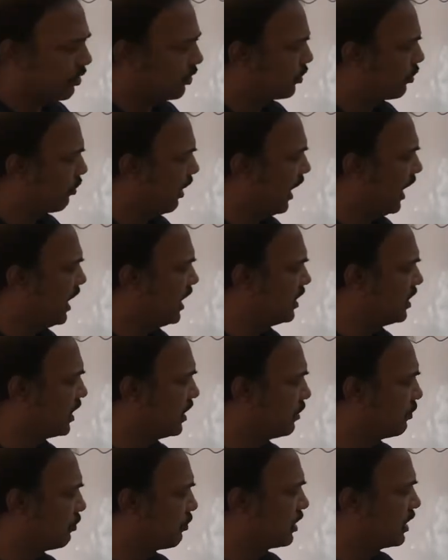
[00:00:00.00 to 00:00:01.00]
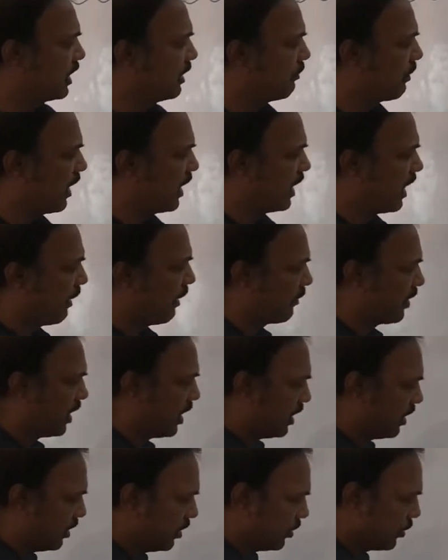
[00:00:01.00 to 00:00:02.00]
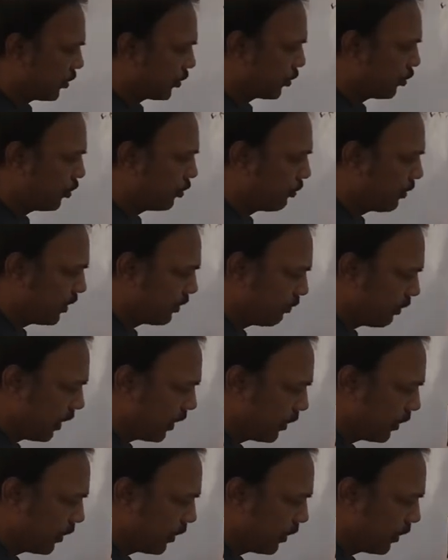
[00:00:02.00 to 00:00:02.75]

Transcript: So h into c by lambda should be equal